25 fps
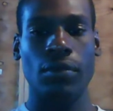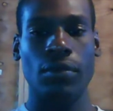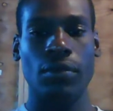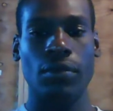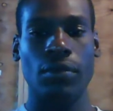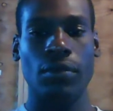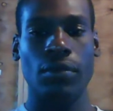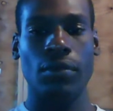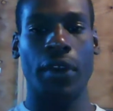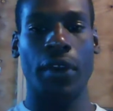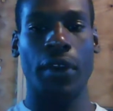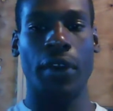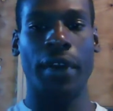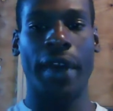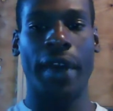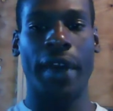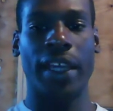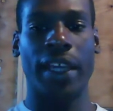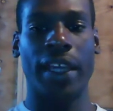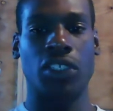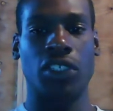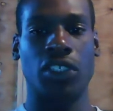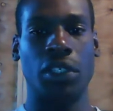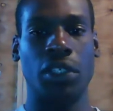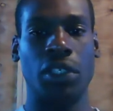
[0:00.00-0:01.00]
they're
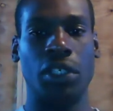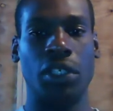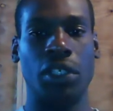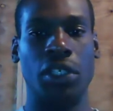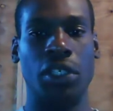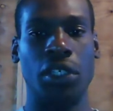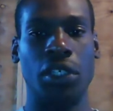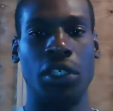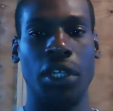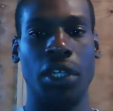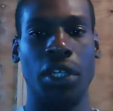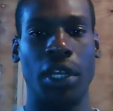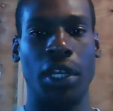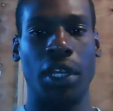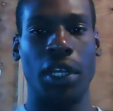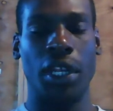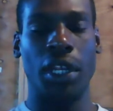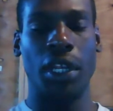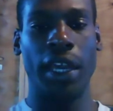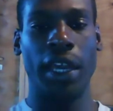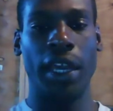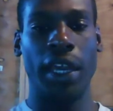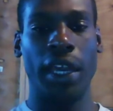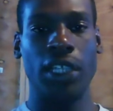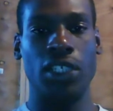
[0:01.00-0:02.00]
actually good and
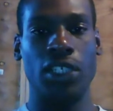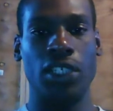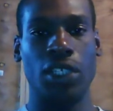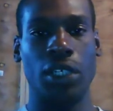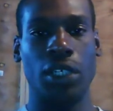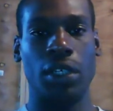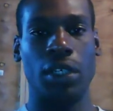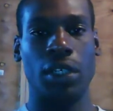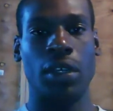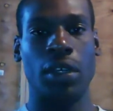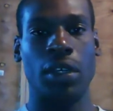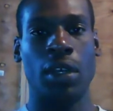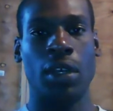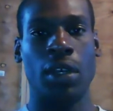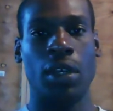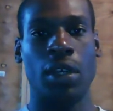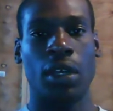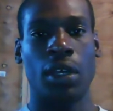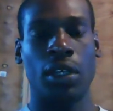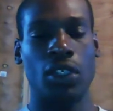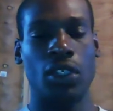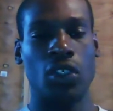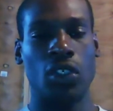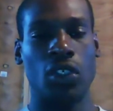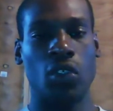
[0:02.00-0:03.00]
engaging.
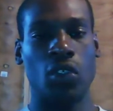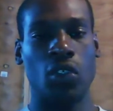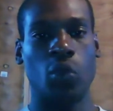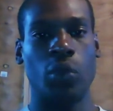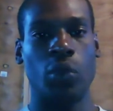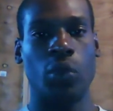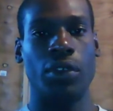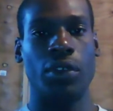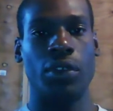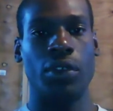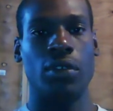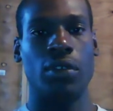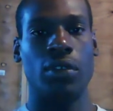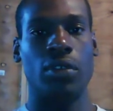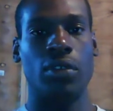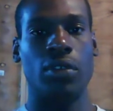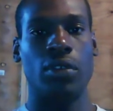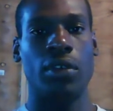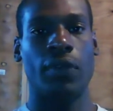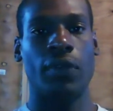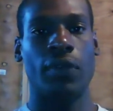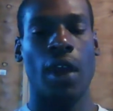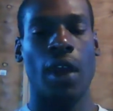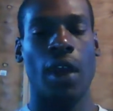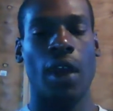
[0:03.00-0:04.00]
Because
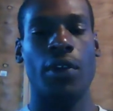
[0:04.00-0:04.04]
if I were